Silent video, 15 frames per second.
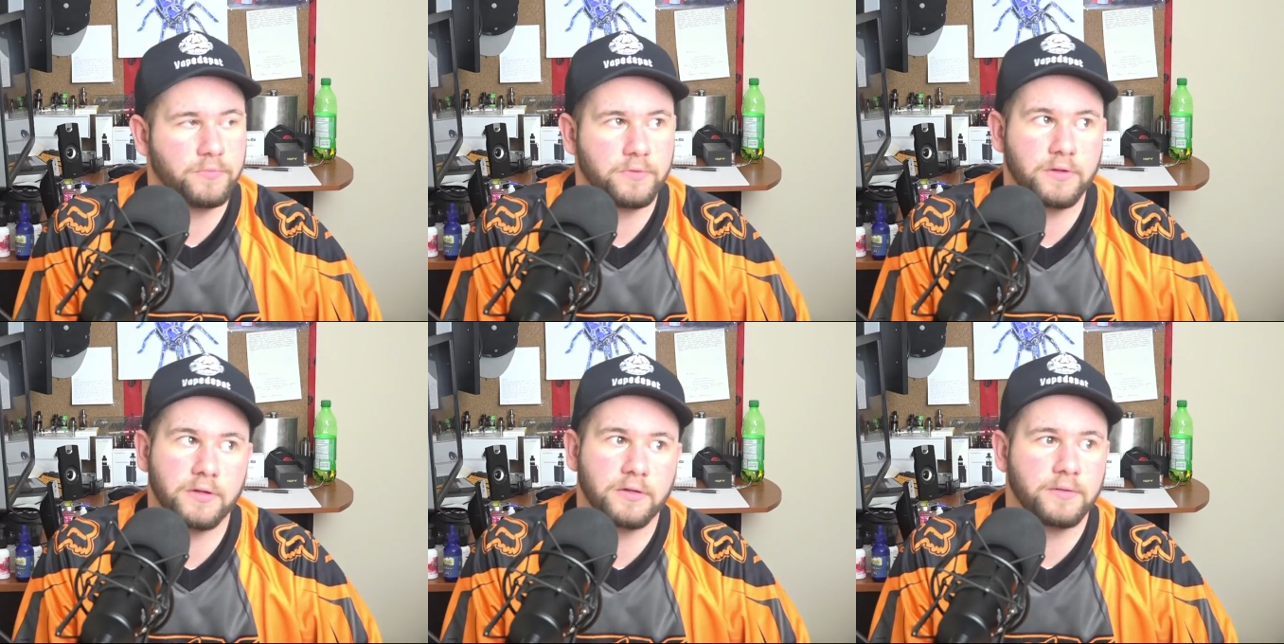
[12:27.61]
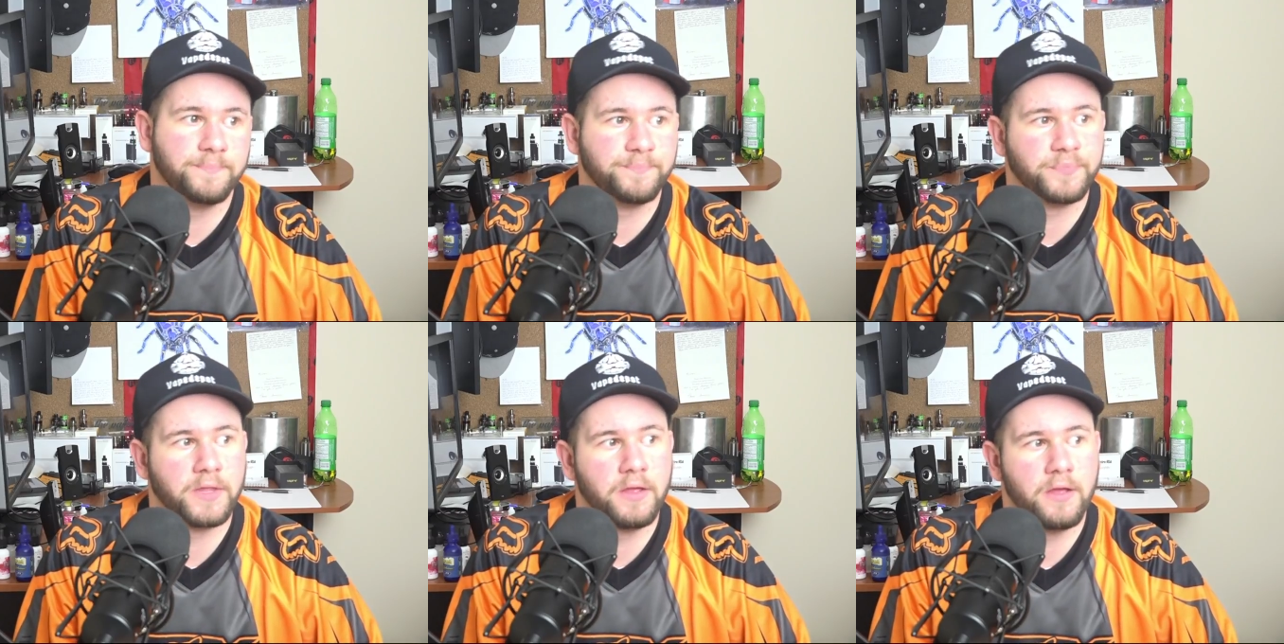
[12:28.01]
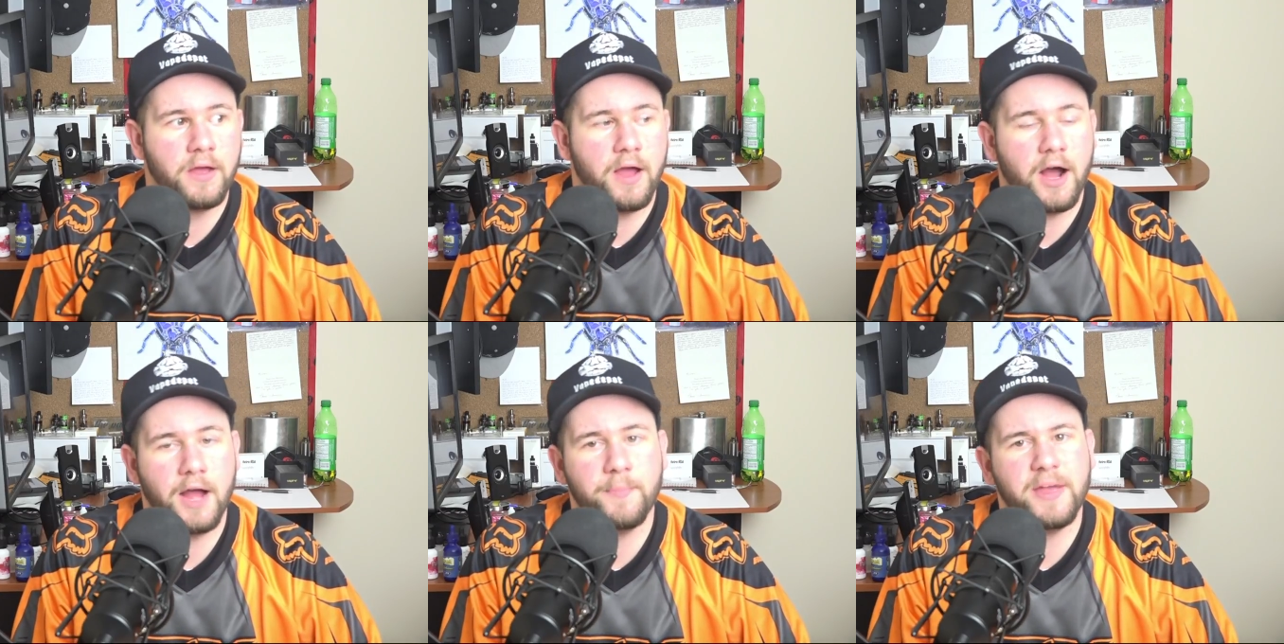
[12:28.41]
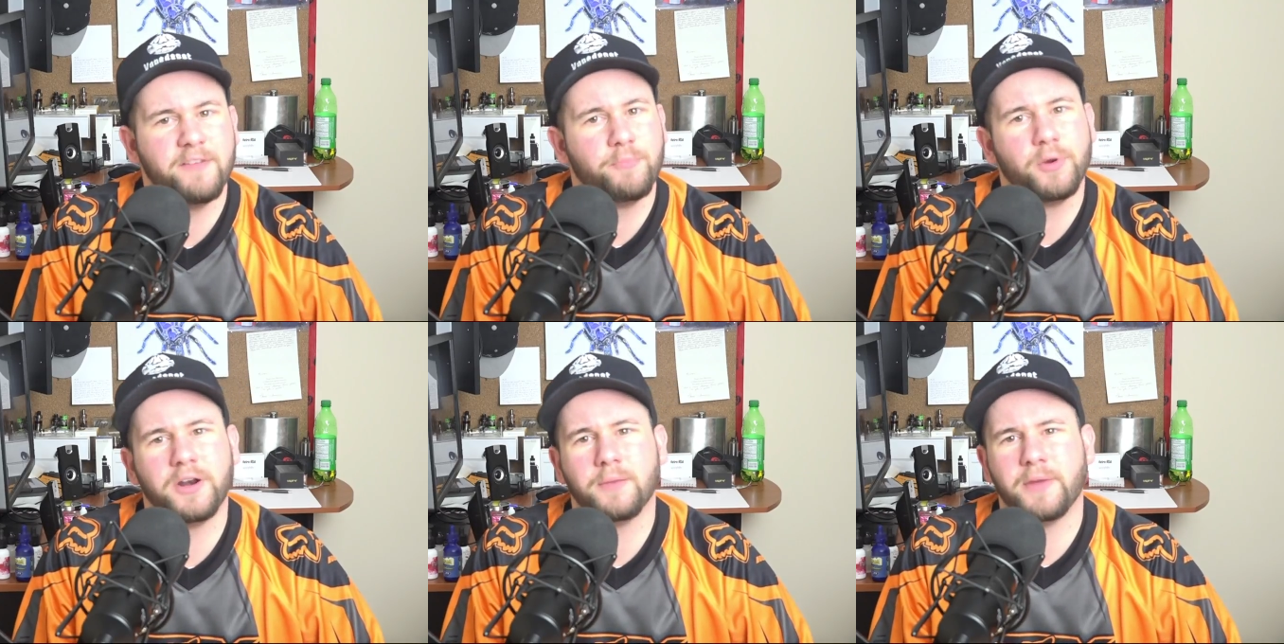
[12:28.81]
Eh, I may
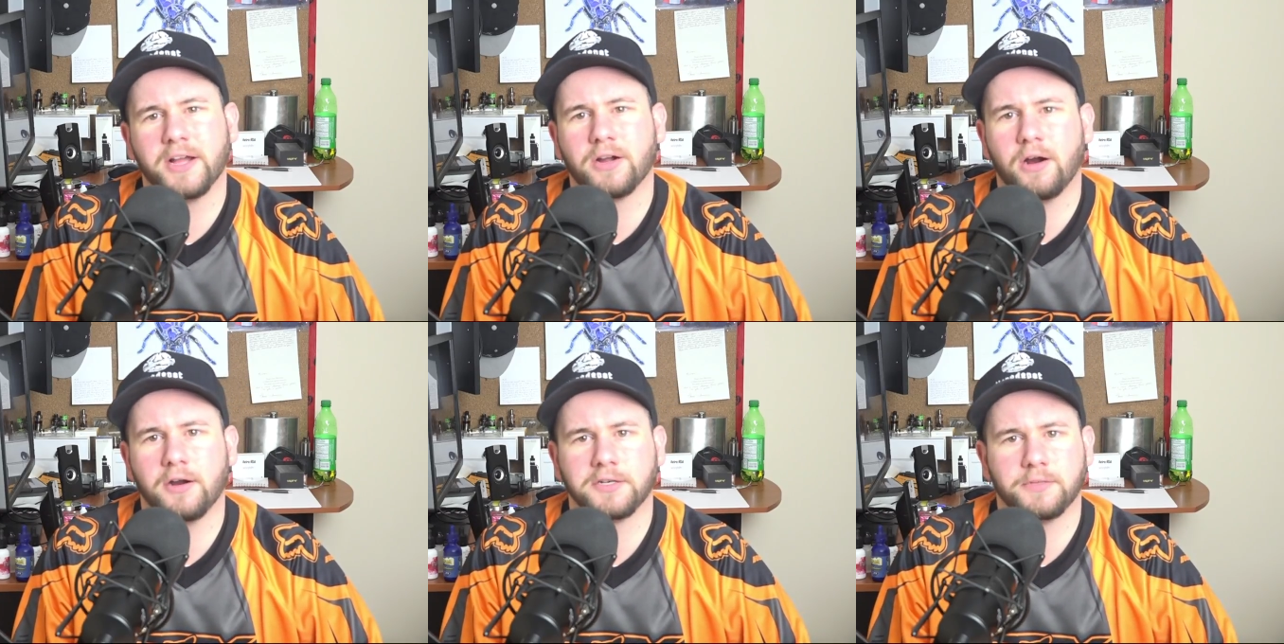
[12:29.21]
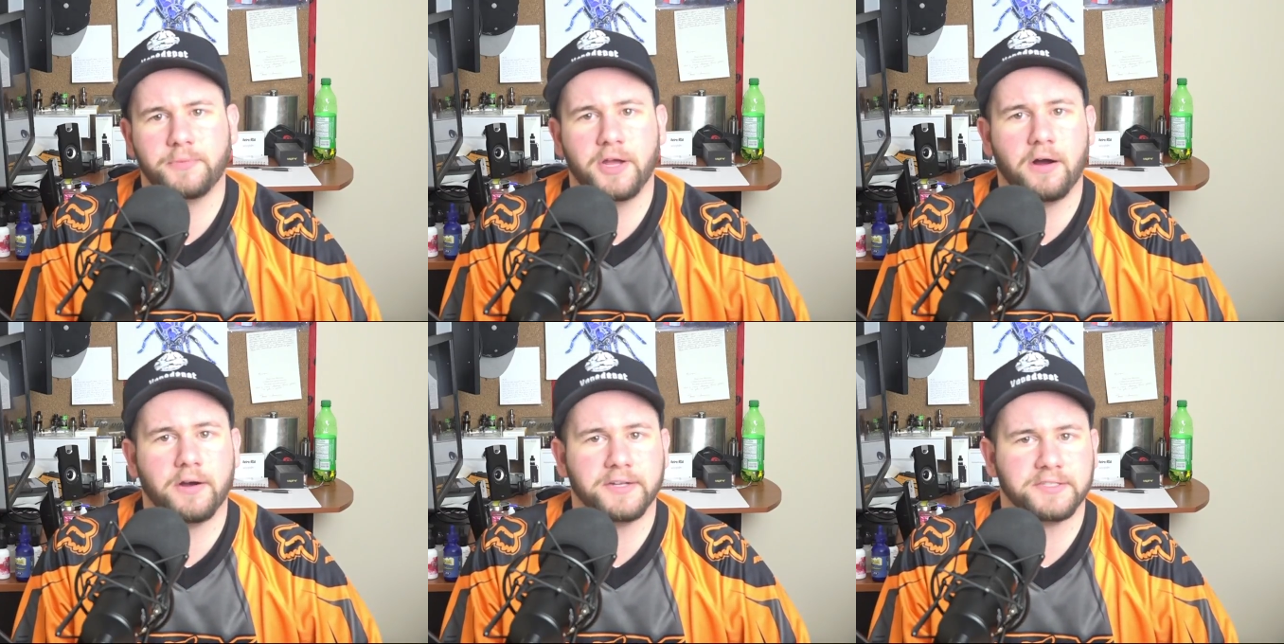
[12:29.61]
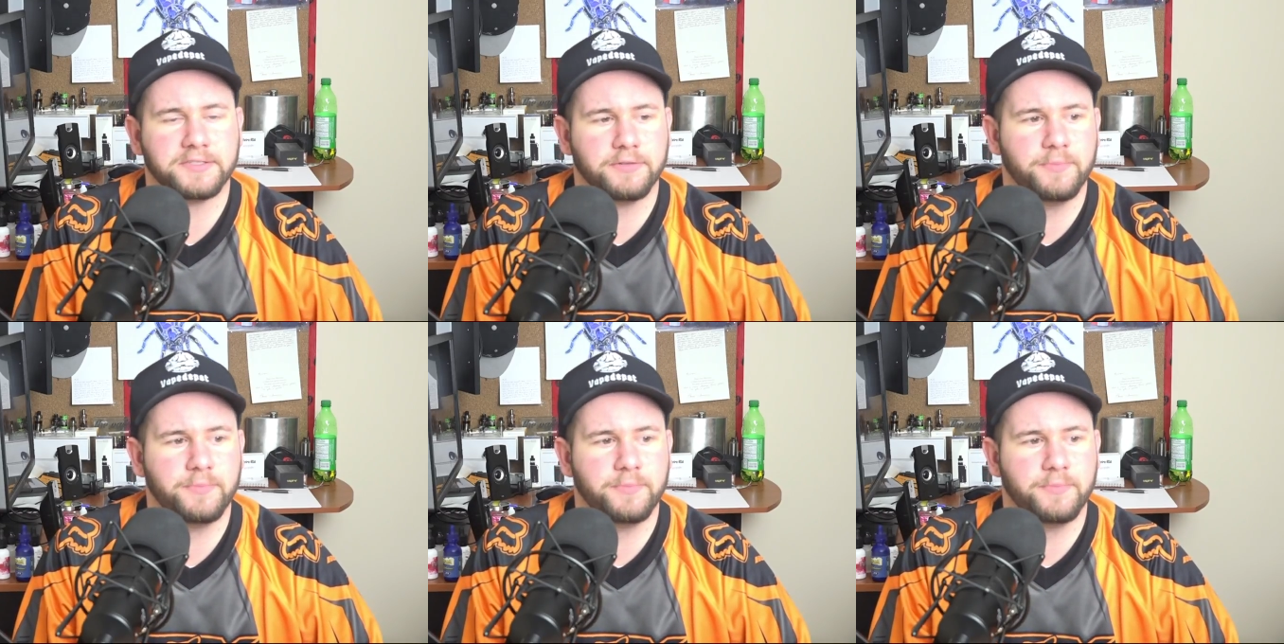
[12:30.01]
have put it in my cart to be honest.